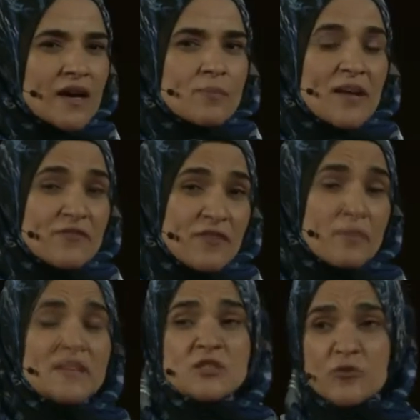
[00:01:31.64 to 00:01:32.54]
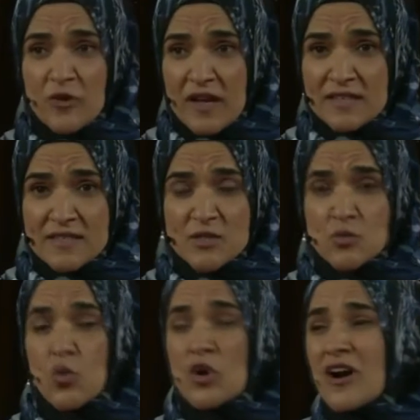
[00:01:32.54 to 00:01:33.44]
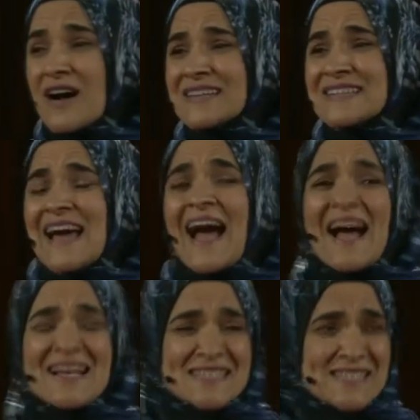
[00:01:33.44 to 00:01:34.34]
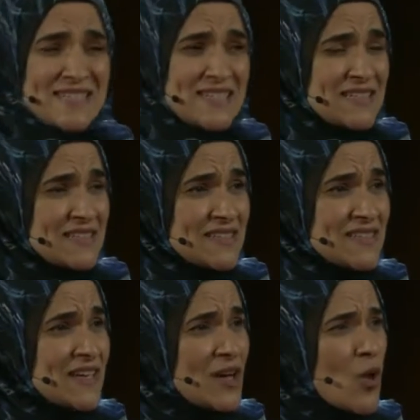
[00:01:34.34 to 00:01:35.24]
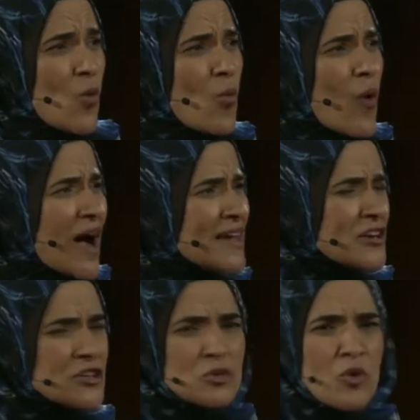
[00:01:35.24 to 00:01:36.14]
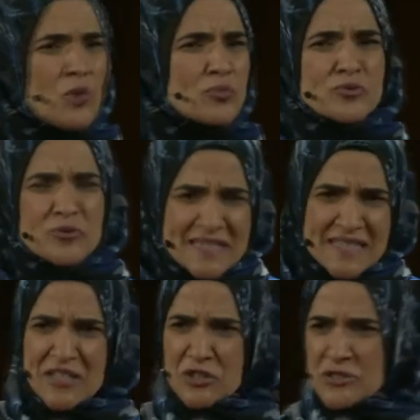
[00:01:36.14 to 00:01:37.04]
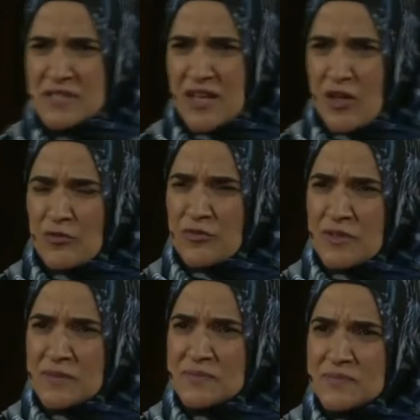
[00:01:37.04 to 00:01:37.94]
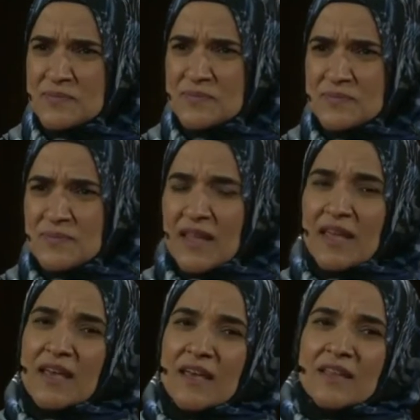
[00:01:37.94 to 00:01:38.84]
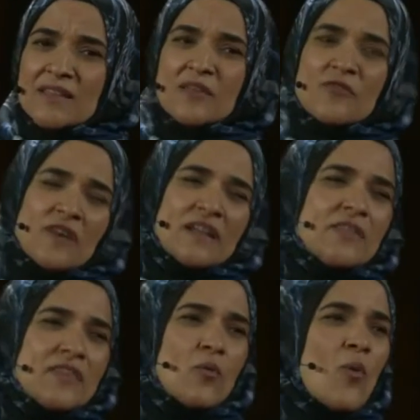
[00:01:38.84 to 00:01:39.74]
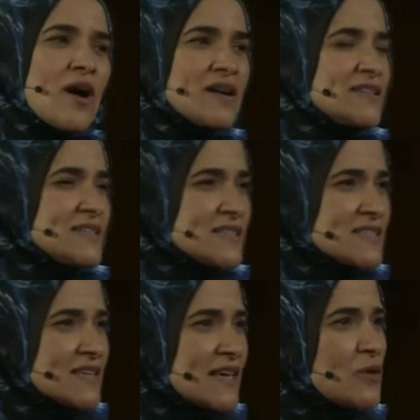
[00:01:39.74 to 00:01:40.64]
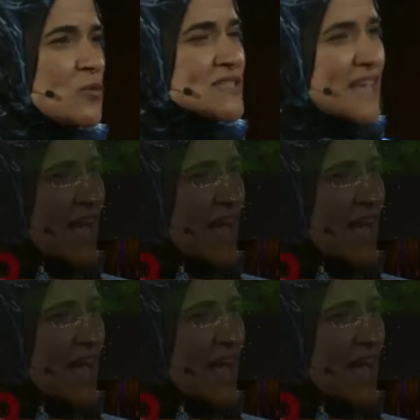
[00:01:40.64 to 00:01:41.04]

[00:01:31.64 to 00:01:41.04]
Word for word: My feminist friends were aghast. Why are you oppressing yourself? The funny thing was, it was